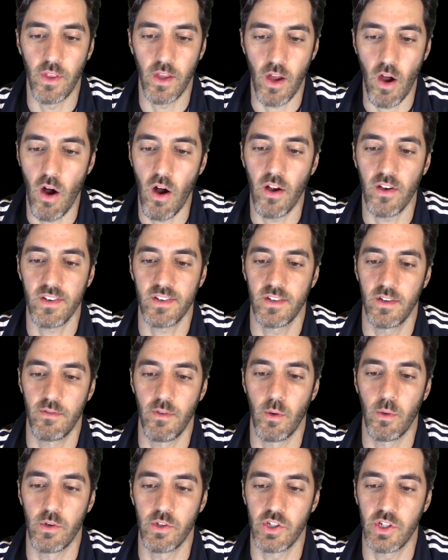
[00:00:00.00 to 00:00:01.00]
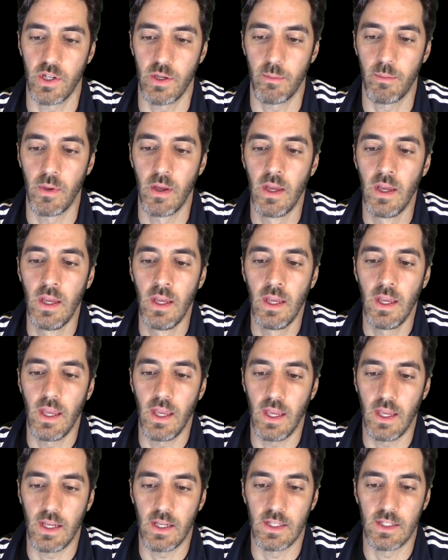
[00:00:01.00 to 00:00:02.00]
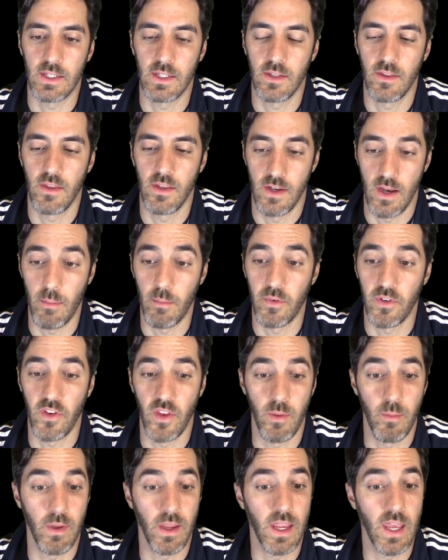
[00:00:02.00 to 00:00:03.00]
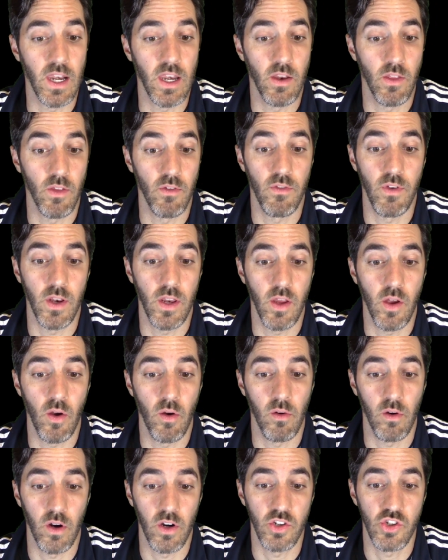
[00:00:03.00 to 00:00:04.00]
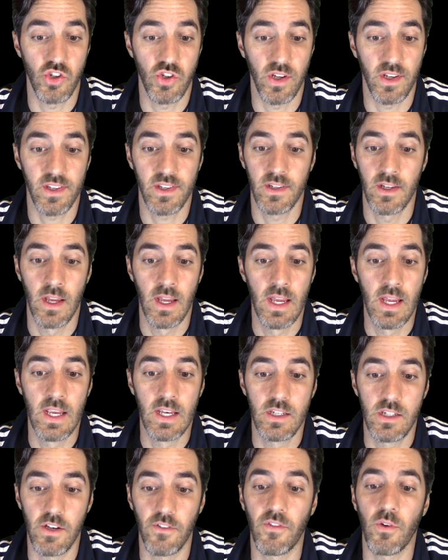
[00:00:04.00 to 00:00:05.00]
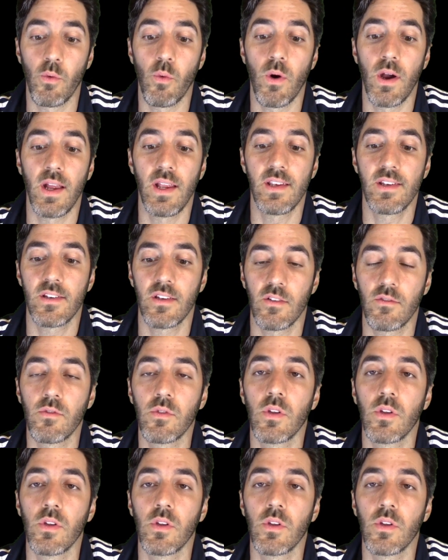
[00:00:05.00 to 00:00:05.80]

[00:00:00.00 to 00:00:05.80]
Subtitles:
the cost of ownership, and the numbers in the beginning of the video are just different ways of